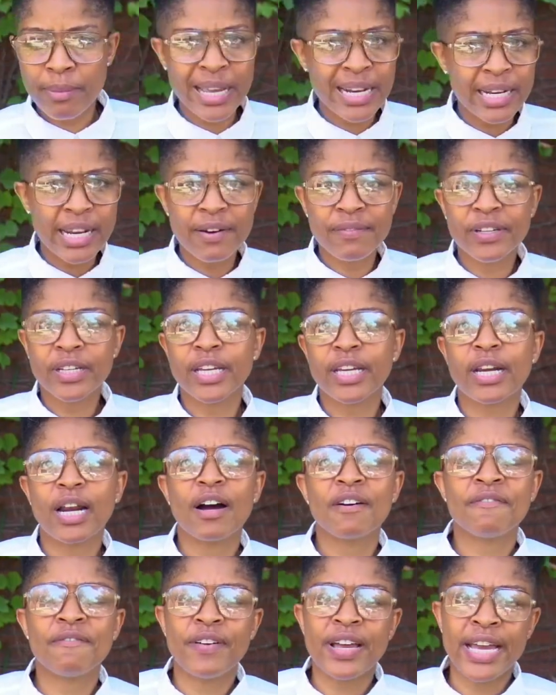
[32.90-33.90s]
never get our
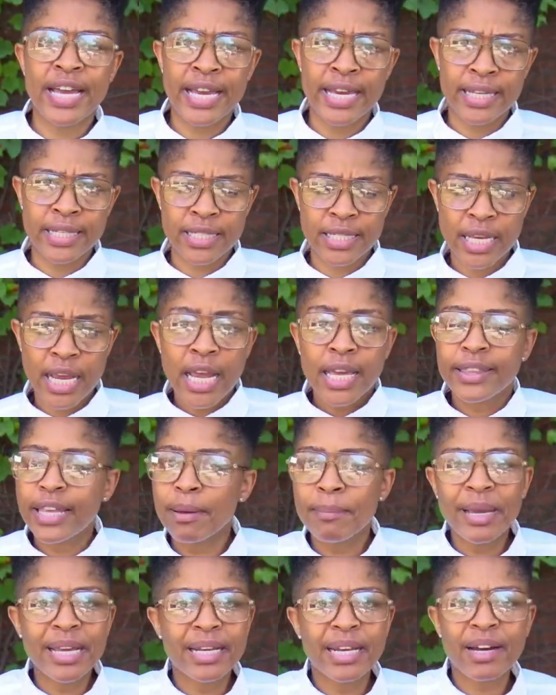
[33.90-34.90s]
fads. They
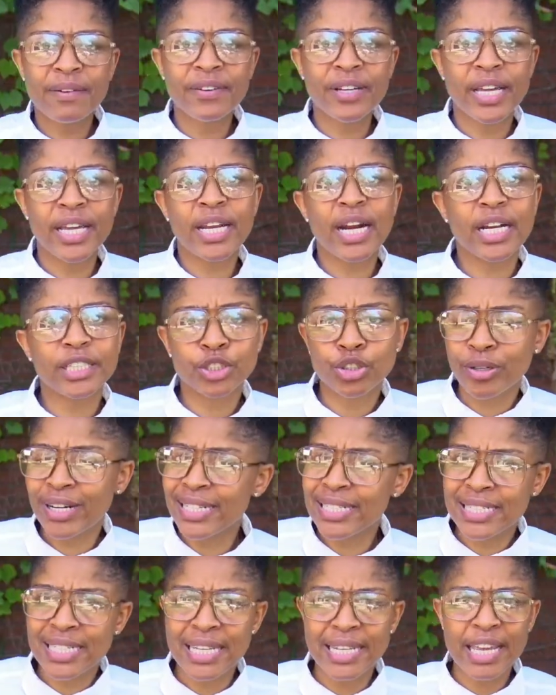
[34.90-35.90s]
may never get our
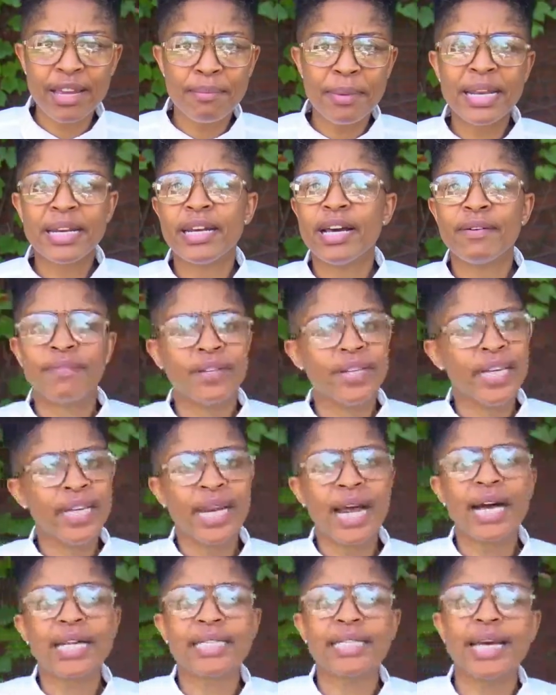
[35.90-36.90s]
trends, and they may never get
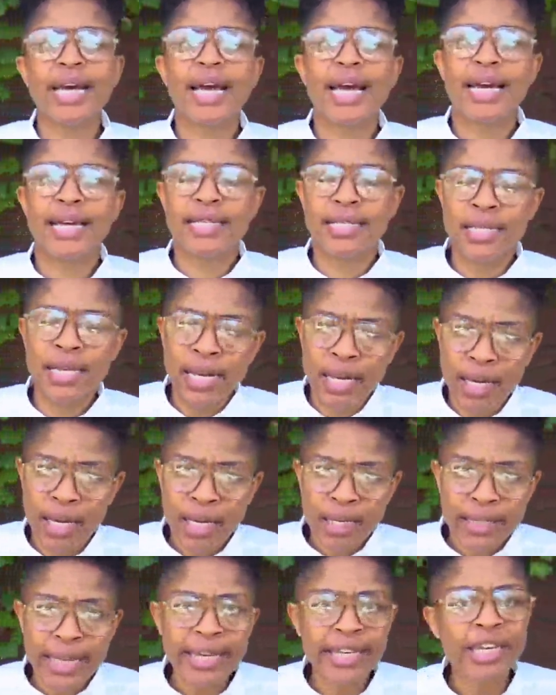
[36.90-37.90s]
our dads.
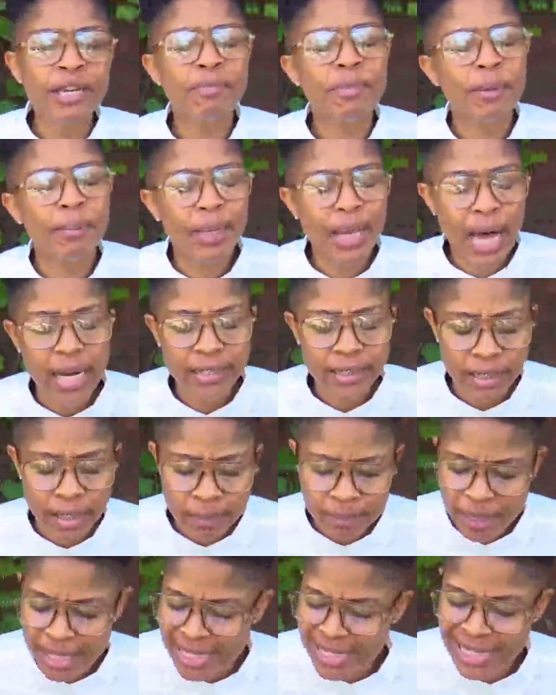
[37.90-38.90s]
They keep them locked up.
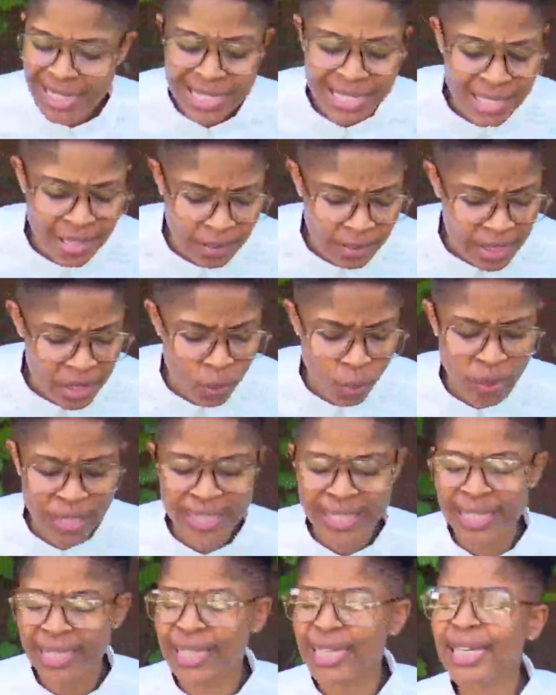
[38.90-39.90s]
The system is
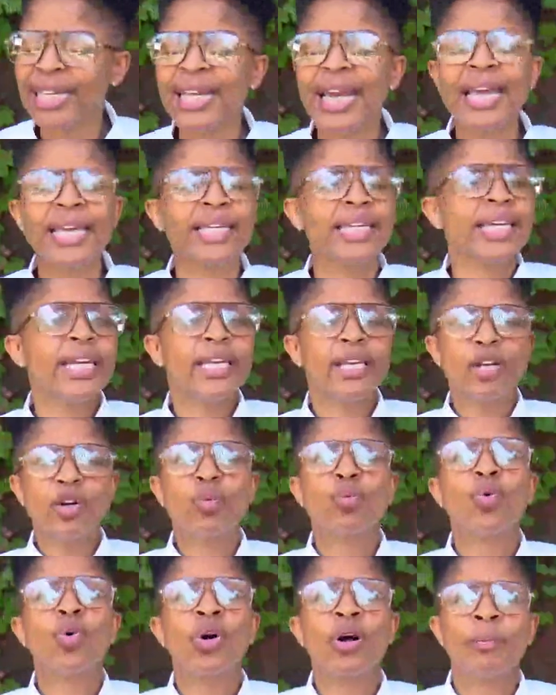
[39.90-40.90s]
wicked. He ain't getting to
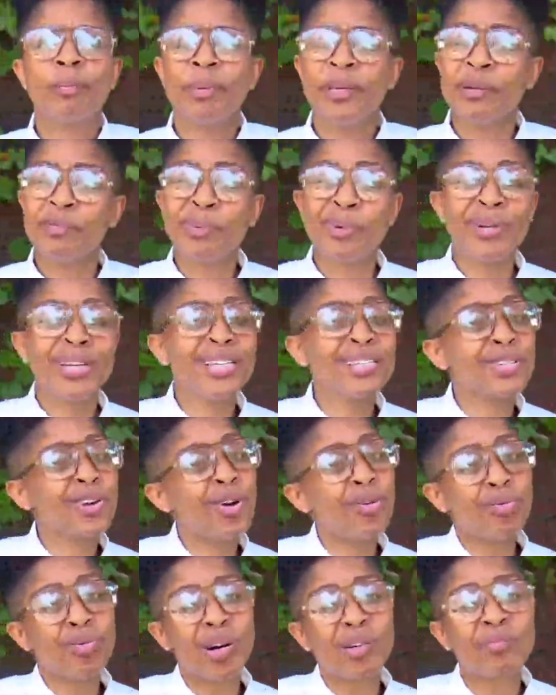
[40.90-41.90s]
warn people. He's
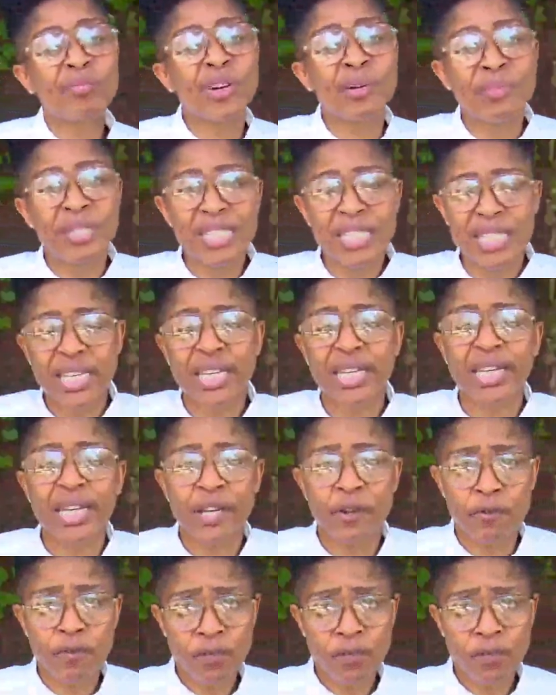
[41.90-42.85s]
going to run from the ticket.